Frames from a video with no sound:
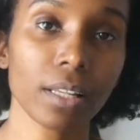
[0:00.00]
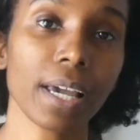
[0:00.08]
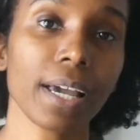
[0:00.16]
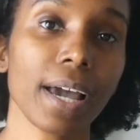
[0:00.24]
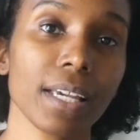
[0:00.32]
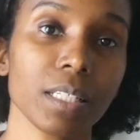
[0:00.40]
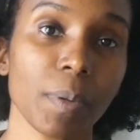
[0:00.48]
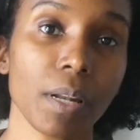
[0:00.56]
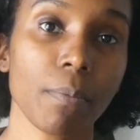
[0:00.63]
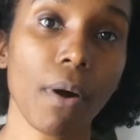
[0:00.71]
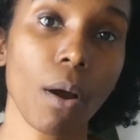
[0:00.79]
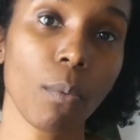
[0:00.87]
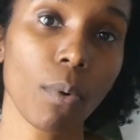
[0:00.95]
like I explained in
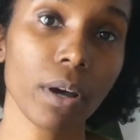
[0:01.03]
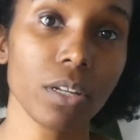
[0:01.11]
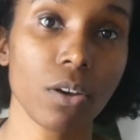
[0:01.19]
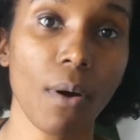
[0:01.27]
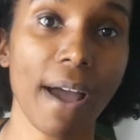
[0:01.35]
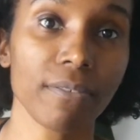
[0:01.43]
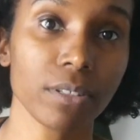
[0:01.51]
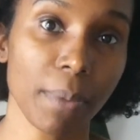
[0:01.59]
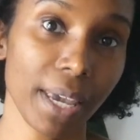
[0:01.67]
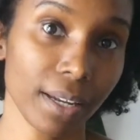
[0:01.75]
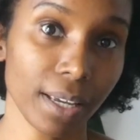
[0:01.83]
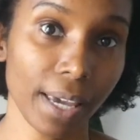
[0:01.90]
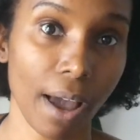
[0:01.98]
part 1, you'll have to
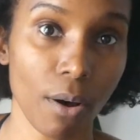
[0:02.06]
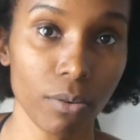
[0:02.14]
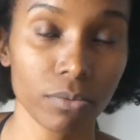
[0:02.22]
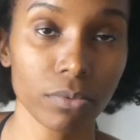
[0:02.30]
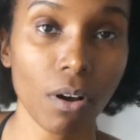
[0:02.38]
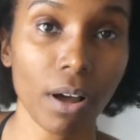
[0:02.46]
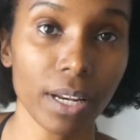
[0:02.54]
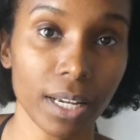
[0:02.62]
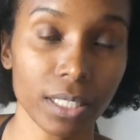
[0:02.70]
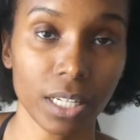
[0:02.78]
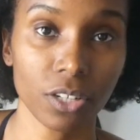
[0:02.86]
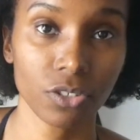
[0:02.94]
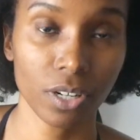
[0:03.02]
make an account on
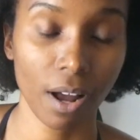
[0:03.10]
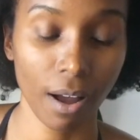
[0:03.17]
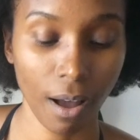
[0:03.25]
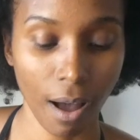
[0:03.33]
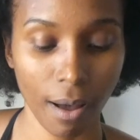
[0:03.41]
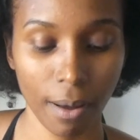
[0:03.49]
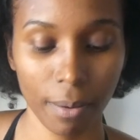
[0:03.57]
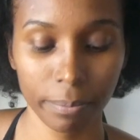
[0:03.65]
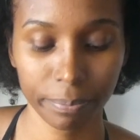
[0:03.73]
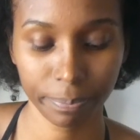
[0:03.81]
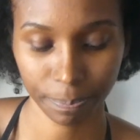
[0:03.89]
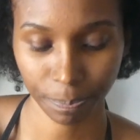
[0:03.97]
Ancestry.com.